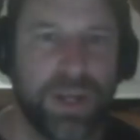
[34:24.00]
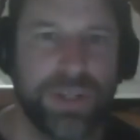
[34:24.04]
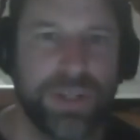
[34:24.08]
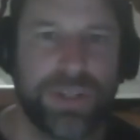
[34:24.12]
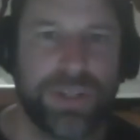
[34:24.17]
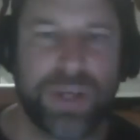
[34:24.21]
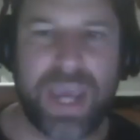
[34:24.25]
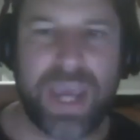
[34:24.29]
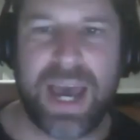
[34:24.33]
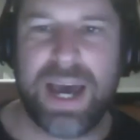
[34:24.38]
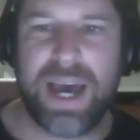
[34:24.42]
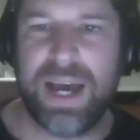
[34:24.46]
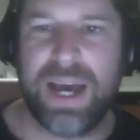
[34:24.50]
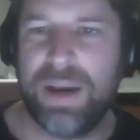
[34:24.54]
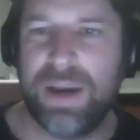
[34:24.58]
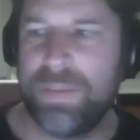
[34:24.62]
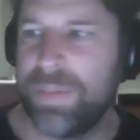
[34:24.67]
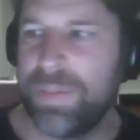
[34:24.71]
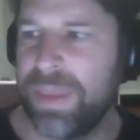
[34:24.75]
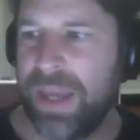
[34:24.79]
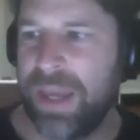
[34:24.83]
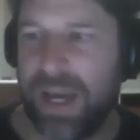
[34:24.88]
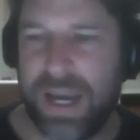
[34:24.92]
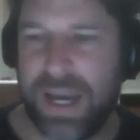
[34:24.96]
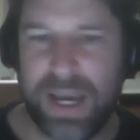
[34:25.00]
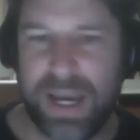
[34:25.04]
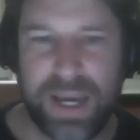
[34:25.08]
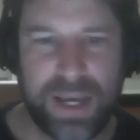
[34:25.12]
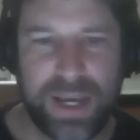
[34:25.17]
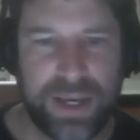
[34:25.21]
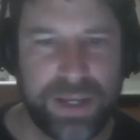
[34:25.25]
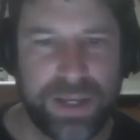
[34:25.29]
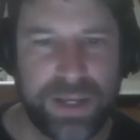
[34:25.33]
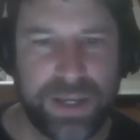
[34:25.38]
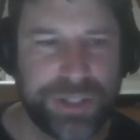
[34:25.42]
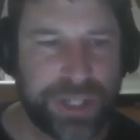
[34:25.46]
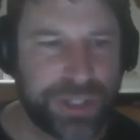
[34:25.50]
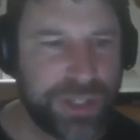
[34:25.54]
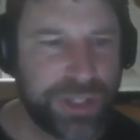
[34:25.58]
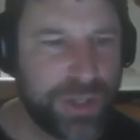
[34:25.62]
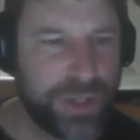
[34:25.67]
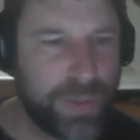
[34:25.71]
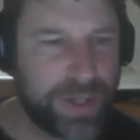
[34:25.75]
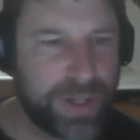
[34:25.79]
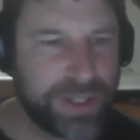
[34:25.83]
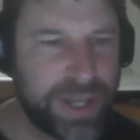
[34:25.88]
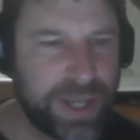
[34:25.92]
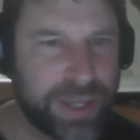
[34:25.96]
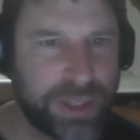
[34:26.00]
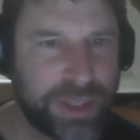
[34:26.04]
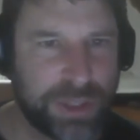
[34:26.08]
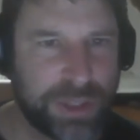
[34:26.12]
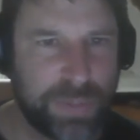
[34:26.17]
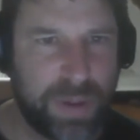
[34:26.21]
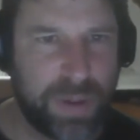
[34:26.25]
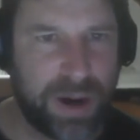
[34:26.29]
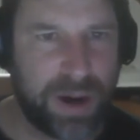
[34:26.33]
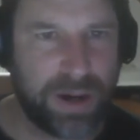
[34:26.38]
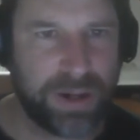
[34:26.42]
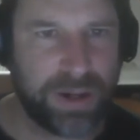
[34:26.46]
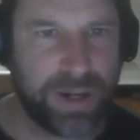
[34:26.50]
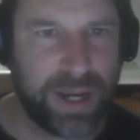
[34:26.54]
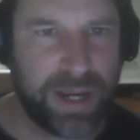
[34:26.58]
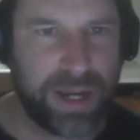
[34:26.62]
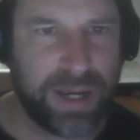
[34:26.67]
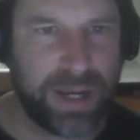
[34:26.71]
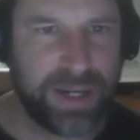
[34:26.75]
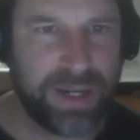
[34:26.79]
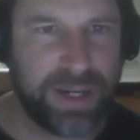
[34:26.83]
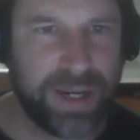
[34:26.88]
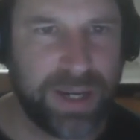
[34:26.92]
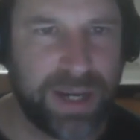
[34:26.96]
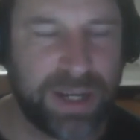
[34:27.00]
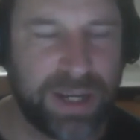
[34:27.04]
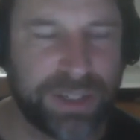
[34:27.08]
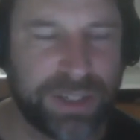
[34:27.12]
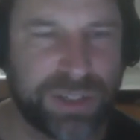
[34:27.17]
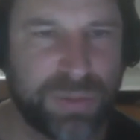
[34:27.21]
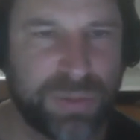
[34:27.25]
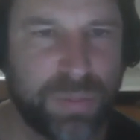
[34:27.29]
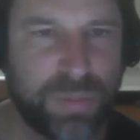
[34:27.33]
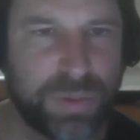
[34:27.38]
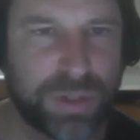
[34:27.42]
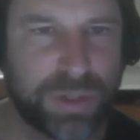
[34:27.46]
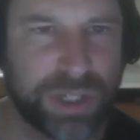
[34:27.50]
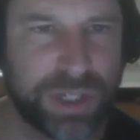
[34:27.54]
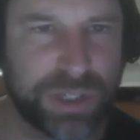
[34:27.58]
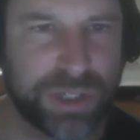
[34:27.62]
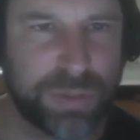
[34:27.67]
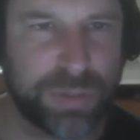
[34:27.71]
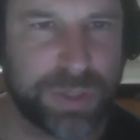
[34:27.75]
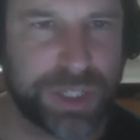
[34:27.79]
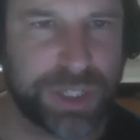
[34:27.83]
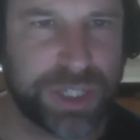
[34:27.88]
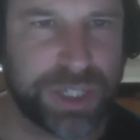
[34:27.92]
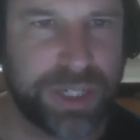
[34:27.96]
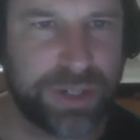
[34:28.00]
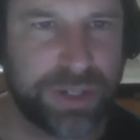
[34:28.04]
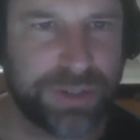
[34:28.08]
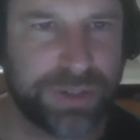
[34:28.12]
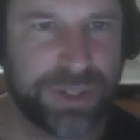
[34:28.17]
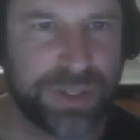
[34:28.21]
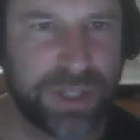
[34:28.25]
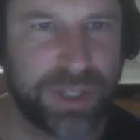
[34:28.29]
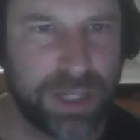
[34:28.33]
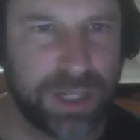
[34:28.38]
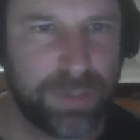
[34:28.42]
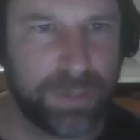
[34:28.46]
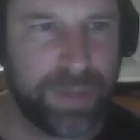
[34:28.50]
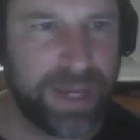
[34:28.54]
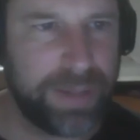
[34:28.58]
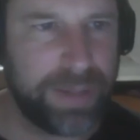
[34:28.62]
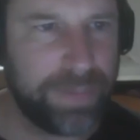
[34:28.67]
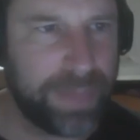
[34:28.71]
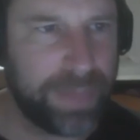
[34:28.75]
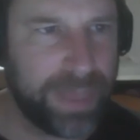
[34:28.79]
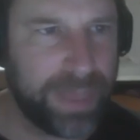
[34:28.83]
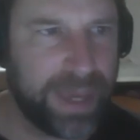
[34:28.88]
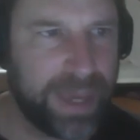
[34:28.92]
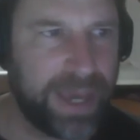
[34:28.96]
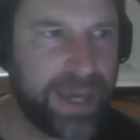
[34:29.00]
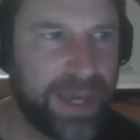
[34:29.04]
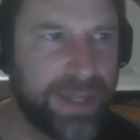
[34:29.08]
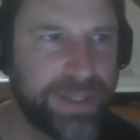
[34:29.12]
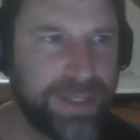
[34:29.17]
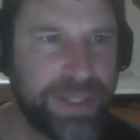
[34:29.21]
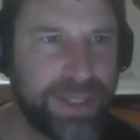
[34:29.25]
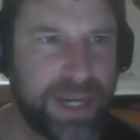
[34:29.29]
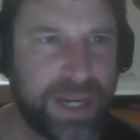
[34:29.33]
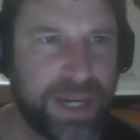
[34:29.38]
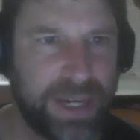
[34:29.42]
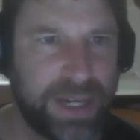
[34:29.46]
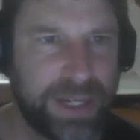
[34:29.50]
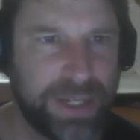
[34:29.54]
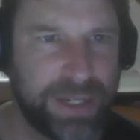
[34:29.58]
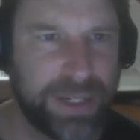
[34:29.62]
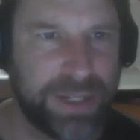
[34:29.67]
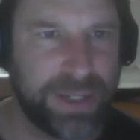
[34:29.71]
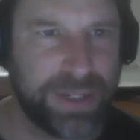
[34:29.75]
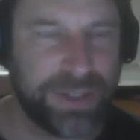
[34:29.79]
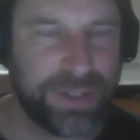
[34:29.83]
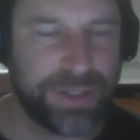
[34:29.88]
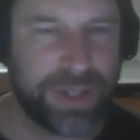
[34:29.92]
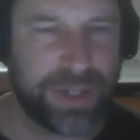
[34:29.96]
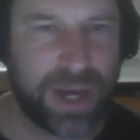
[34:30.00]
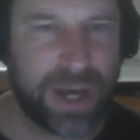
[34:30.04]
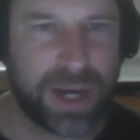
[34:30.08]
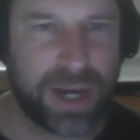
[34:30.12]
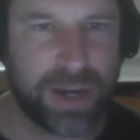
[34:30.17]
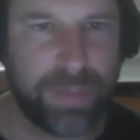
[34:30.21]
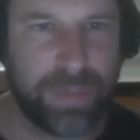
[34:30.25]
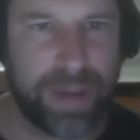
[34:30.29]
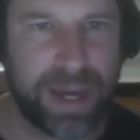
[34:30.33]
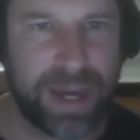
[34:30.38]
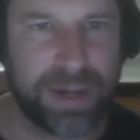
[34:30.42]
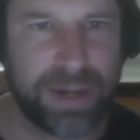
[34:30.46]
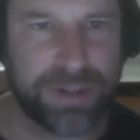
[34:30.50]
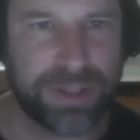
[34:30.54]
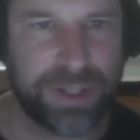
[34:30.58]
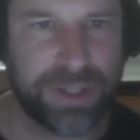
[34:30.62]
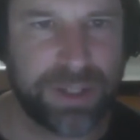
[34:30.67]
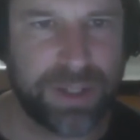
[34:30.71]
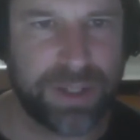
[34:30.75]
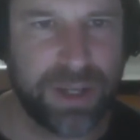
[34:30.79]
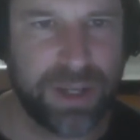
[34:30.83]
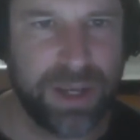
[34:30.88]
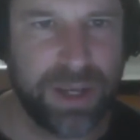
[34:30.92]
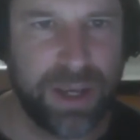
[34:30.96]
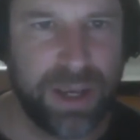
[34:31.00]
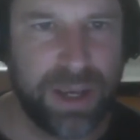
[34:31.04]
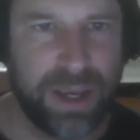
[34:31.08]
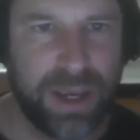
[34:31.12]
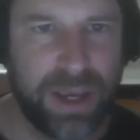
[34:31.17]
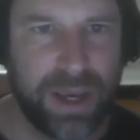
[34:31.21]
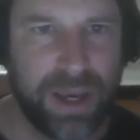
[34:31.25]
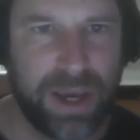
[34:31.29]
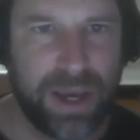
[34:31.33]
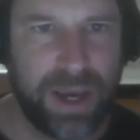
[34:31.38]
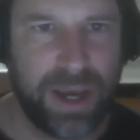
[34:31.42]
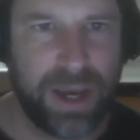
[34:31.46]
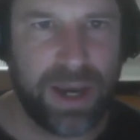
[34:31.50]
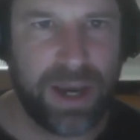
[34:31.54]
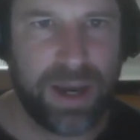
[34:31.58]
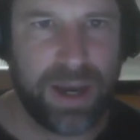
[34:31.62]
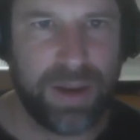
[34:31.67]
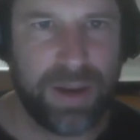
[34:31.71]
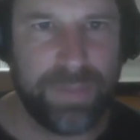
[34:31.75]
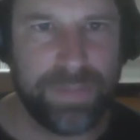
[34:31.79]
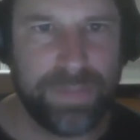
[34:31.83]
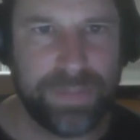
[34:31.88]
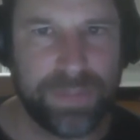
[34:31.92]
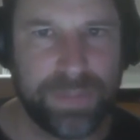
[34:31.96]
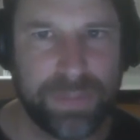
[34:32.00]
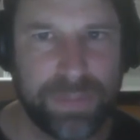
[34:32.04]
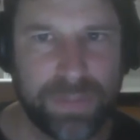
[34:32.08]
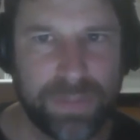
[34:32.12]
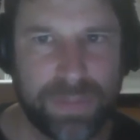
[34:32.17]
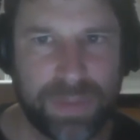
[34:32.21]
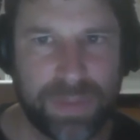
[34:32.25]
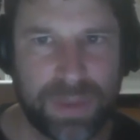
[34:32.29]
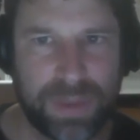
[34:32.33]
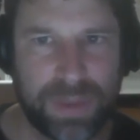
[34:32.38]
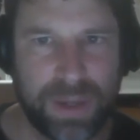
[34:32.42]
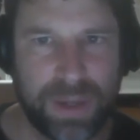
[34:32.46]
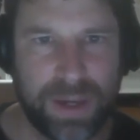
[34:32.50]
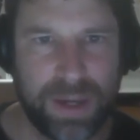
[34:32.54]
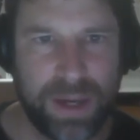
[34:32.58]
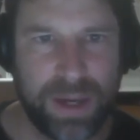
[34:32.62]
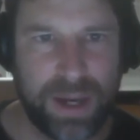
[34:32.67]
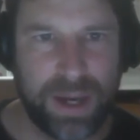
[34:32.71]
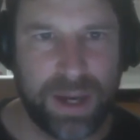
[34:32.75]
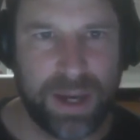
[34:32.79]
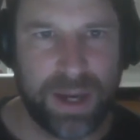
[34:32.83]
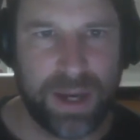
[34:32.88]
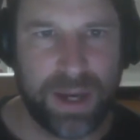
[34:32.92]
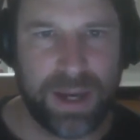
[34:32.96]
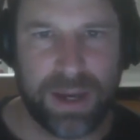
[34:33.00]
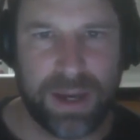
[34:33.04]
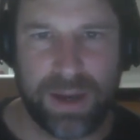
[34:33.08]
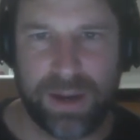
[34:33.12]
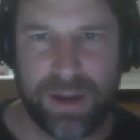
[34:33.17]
yeah, um, uh, Justin, you want to take this part, and uh, we're going to switch gears a little bit and uh, talk about. Um, uh, yeah,